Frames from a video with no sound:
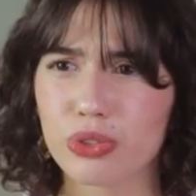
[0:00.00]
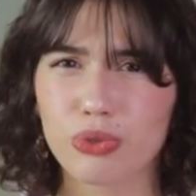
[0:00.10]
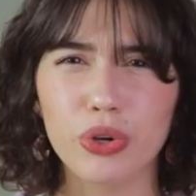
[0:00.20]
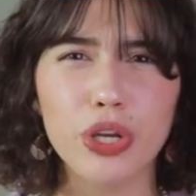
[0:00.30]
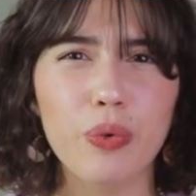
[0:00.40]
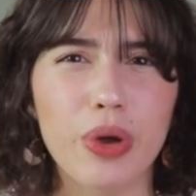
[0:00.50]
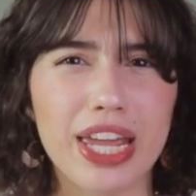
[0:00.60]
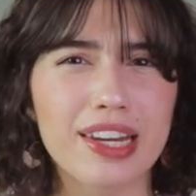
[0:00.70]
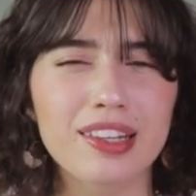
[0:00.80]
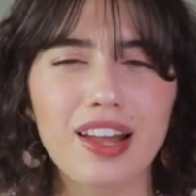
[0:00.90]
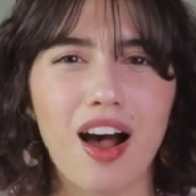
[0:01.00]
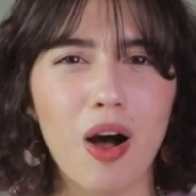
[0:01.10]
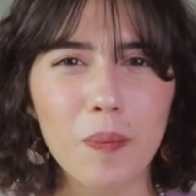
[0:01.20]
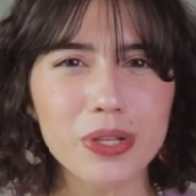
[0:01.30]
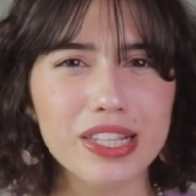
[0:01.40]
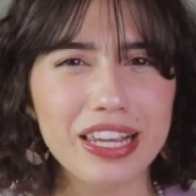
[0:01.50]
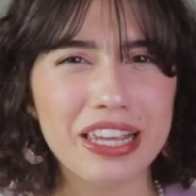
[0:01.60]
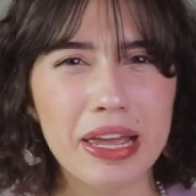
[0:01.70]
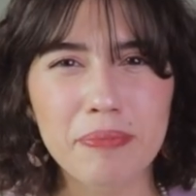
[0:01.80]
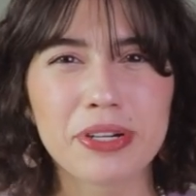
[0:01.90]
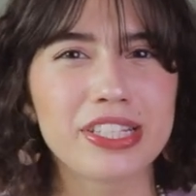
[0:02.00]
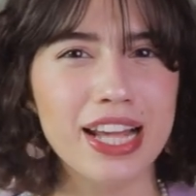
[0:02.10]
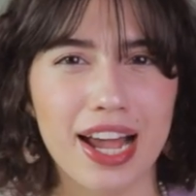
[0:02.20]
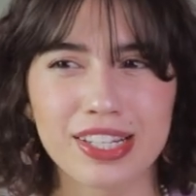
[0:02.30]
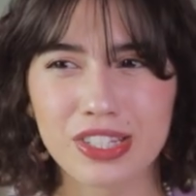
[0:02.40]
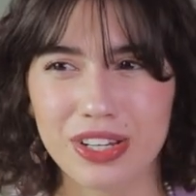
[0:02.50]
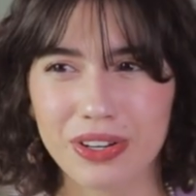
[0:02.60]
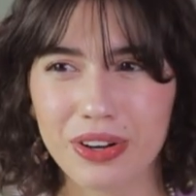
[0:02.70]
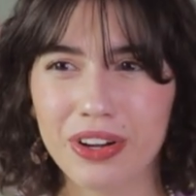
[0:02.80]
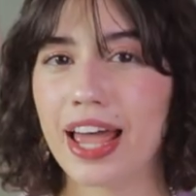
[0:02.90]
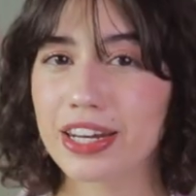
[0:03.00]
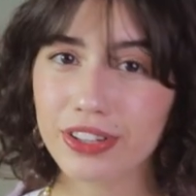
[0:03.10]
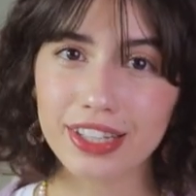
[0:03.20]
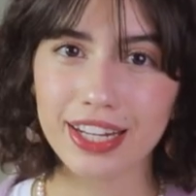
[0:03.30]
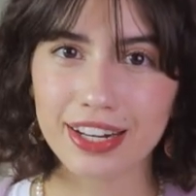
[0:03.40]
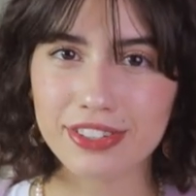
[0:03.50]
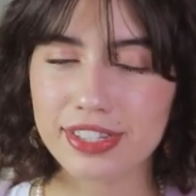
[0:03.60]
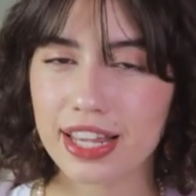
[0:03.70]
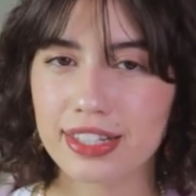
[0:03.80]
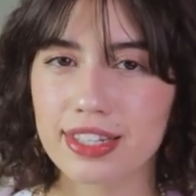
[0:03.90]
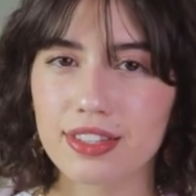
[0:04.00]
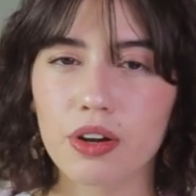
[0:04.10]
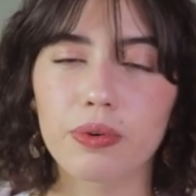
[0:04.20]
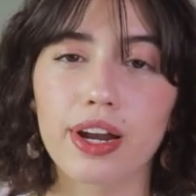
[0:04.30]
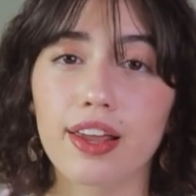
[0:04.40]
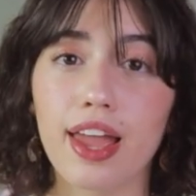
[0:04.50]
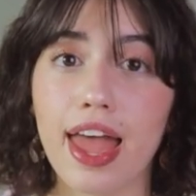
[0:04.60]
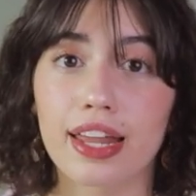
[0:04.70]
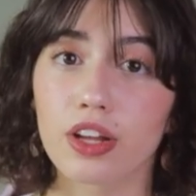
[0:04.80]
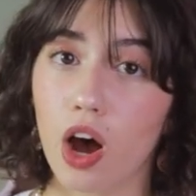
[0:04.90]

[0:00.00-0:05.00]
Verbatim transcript: drew you in and almost like hypnotized you. I know that they announced the second season already, and